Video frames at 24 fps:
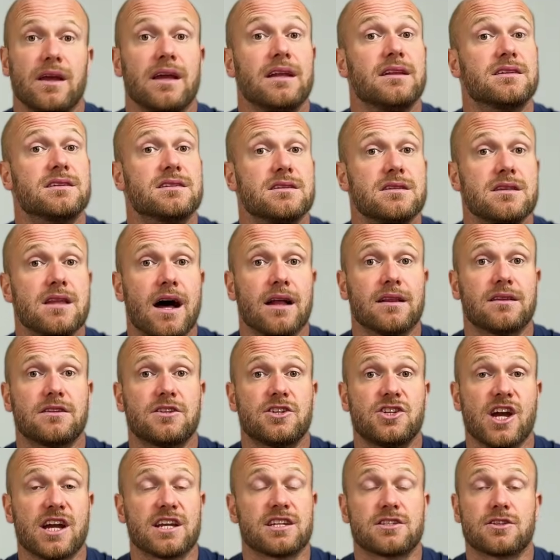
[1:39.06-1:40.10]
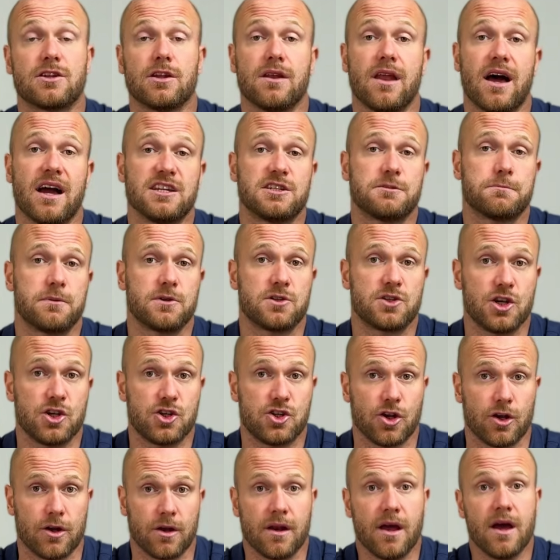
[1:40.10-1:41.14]
It's not just a nice
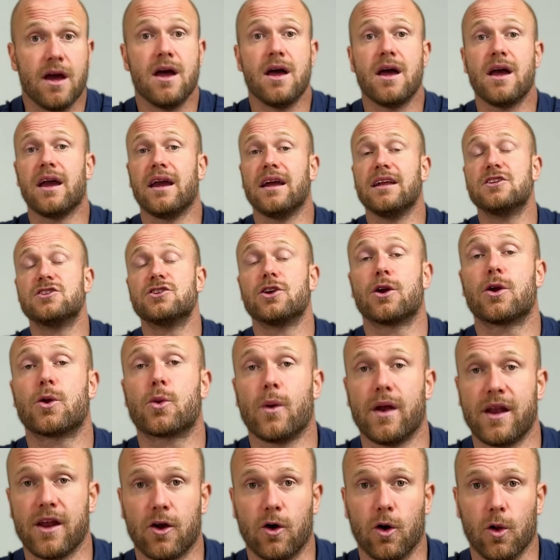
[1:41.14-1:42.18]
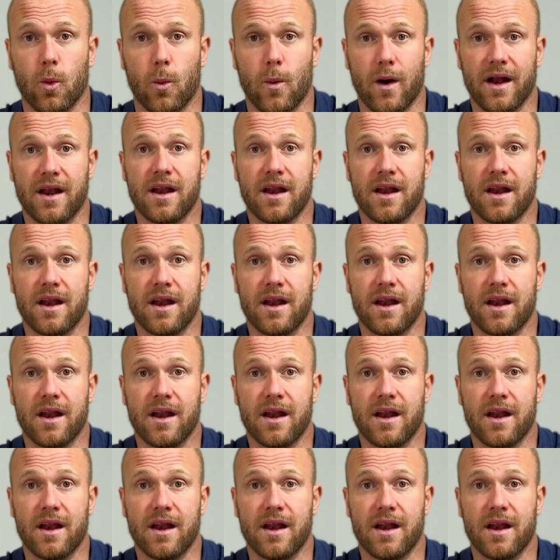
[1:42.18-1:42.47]
position, it's a critical one.